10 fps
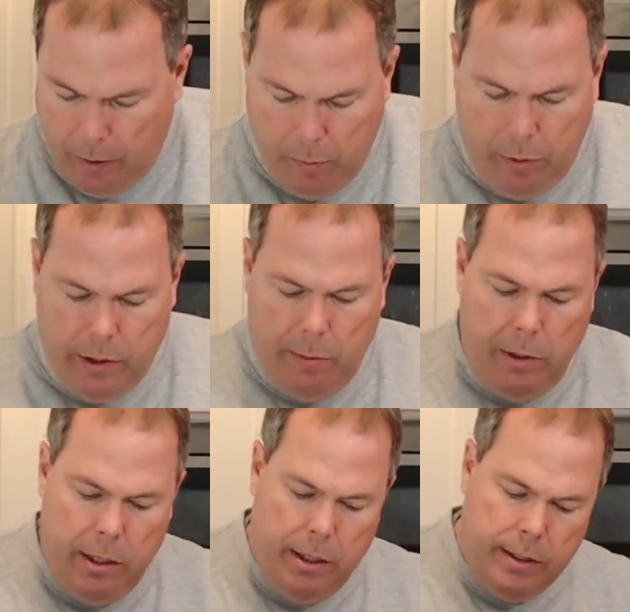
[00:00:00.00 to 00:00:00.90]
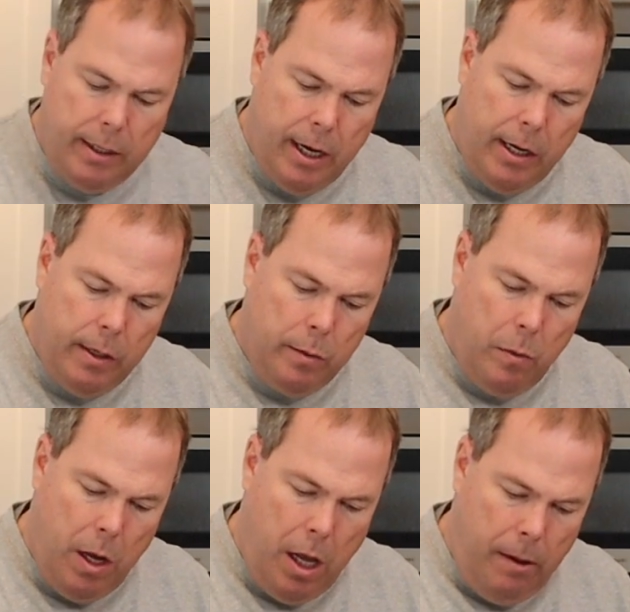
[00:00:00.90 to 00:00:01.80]
Put some on this side as
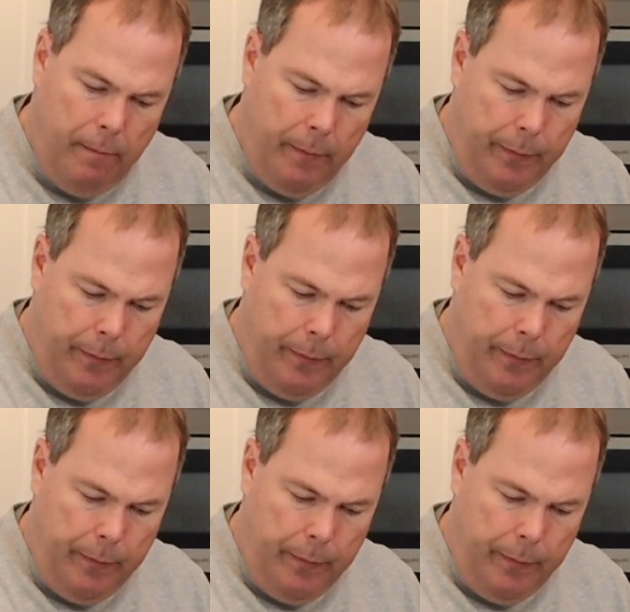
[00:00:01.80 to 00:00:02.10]
well.